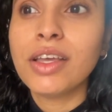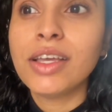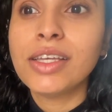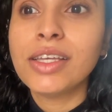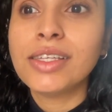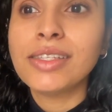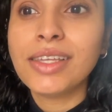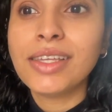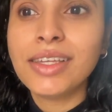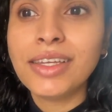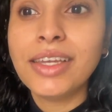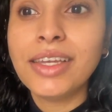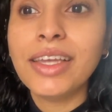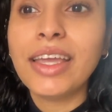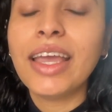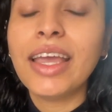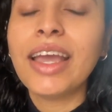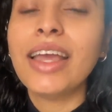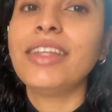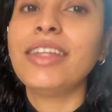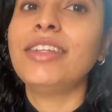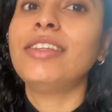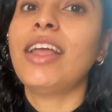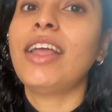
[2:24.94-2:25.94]
Sunday
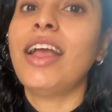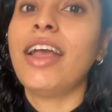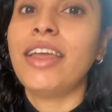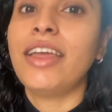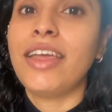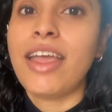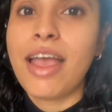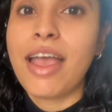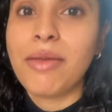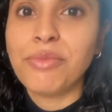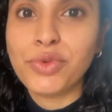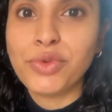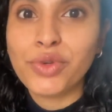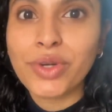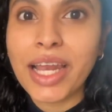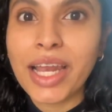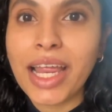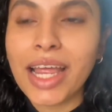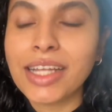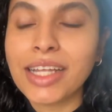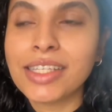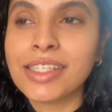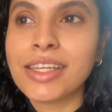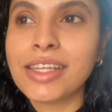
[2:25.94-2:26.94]
I am
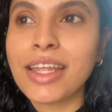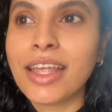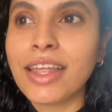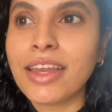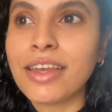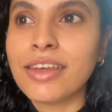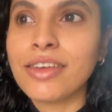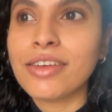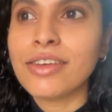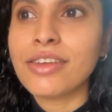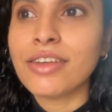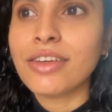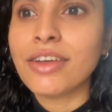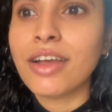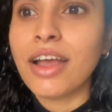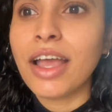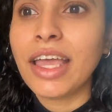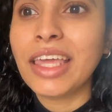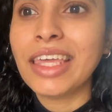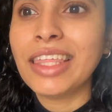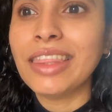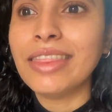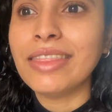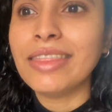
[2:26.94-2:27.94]
relaxed and
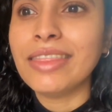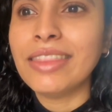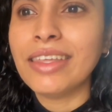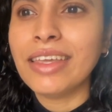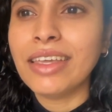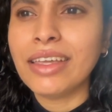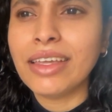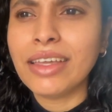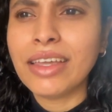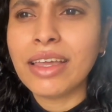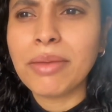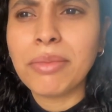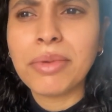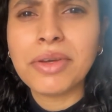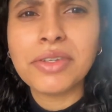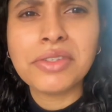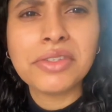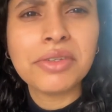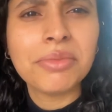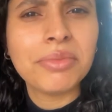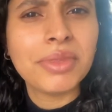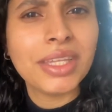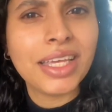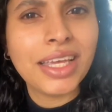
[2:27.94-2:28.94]
I can think
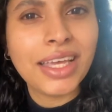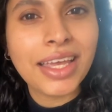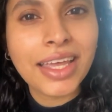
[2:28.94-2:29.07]
about something